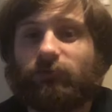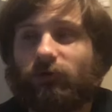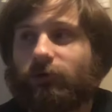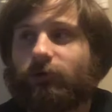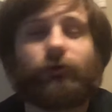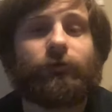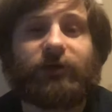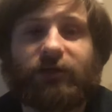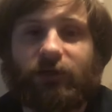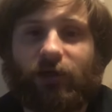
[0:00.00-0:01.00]
turned
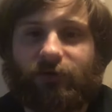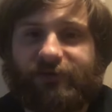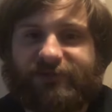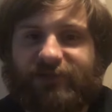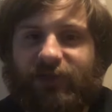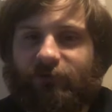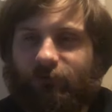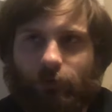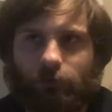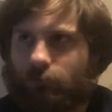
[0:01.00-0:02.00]
green on this day
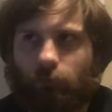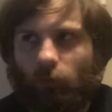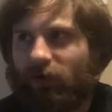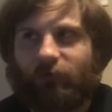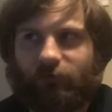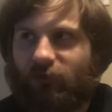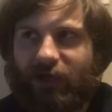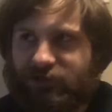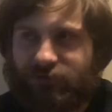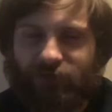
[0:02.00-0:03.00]
for whatever
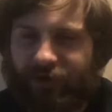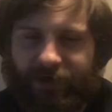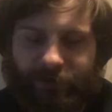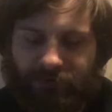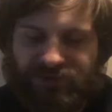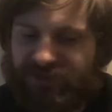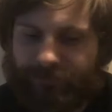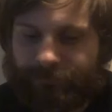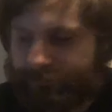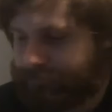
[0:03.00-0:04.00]
flash of lightning
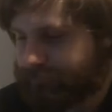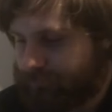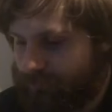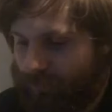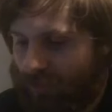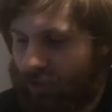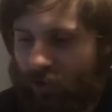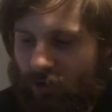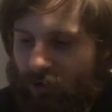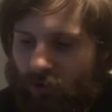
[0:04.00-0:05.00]
reason,
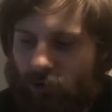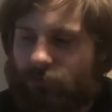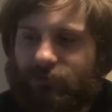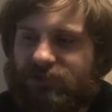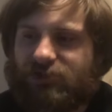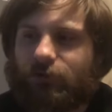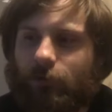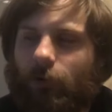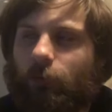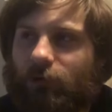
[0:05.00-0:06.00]
or a reason you
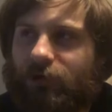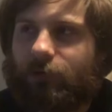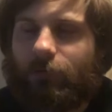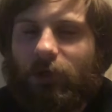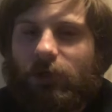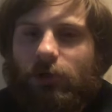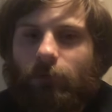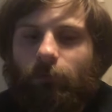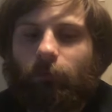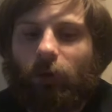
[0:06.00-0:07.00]
come up with.
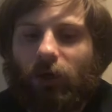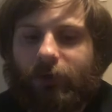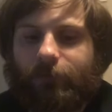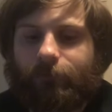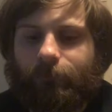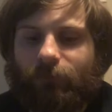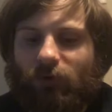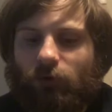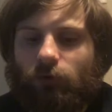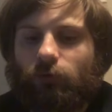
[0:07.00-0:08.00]
But
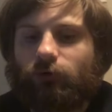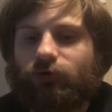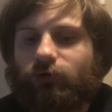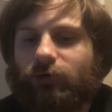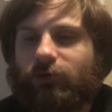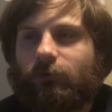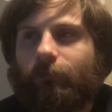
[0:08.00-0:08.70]
you should